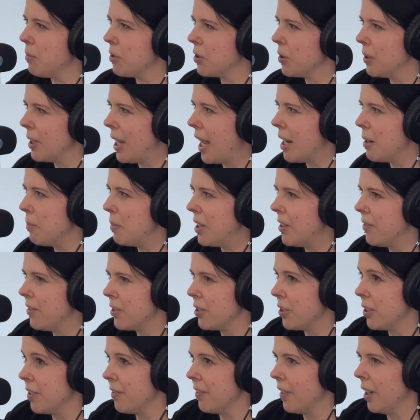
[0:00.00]
so it had a bit of a
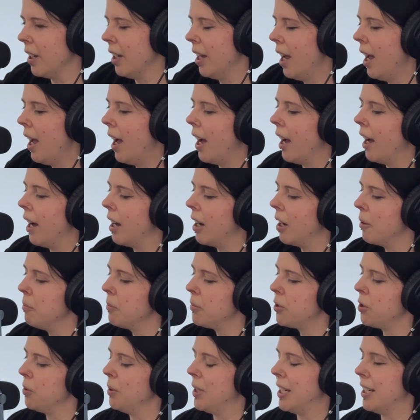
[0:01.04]
sort of a hump
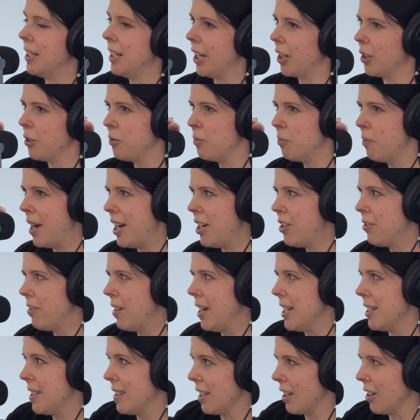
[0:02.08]
to it, and I could ray
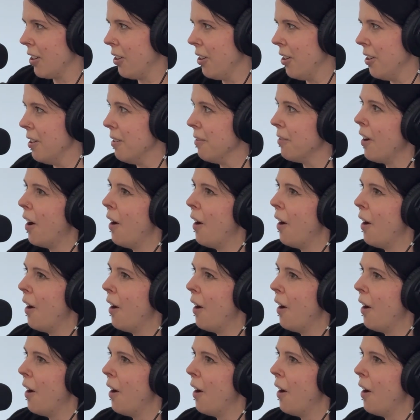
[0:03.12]
trace the curve